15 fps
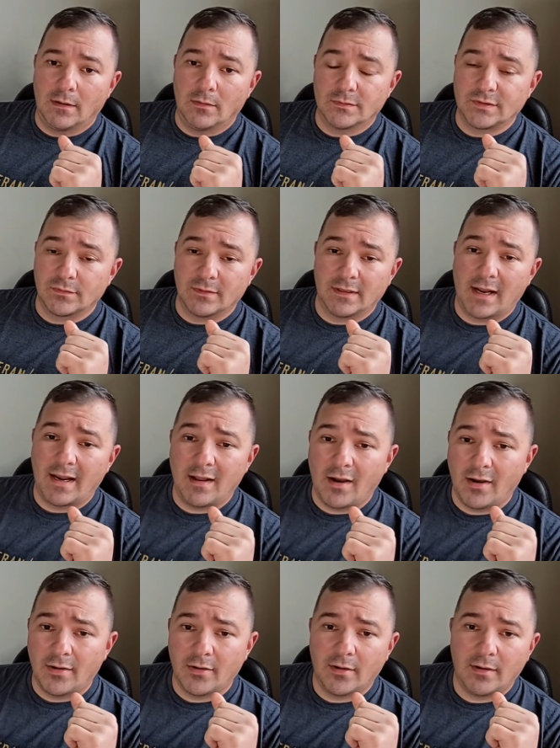so the
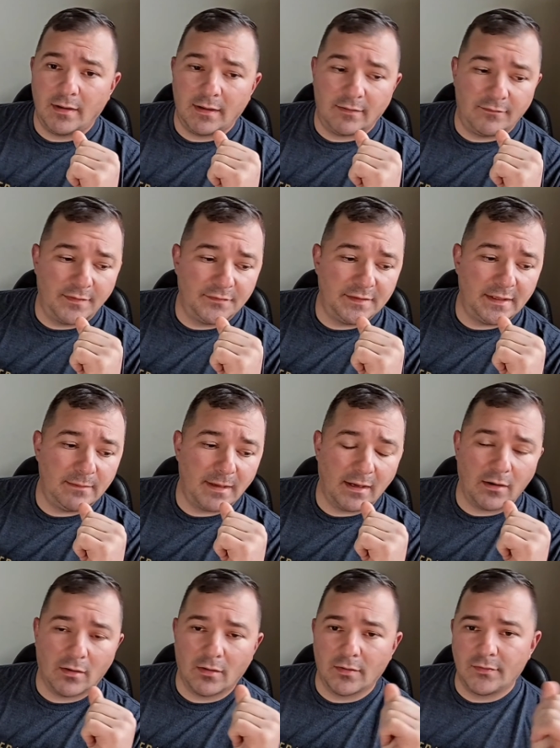915
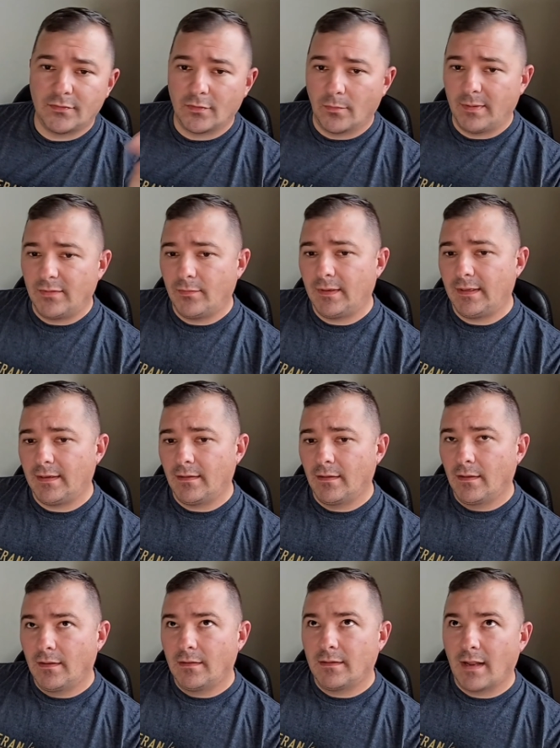megahertz, so between
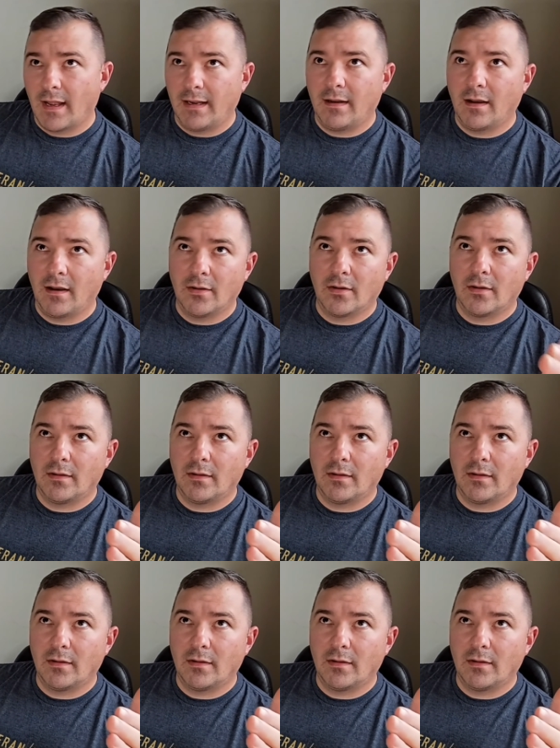900